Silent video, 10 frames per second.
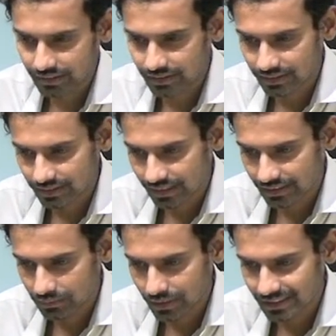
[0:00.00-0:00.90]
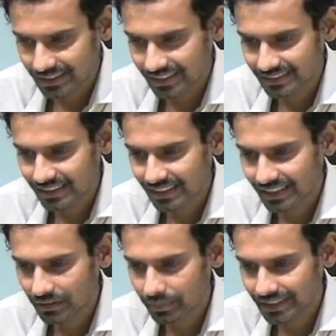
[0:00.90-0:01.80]
This is nothing but
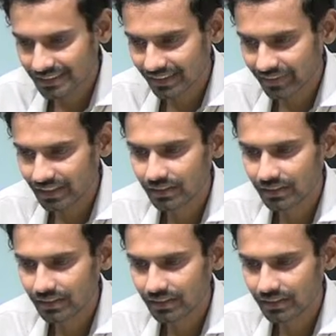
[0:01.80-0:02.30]
600 by 7.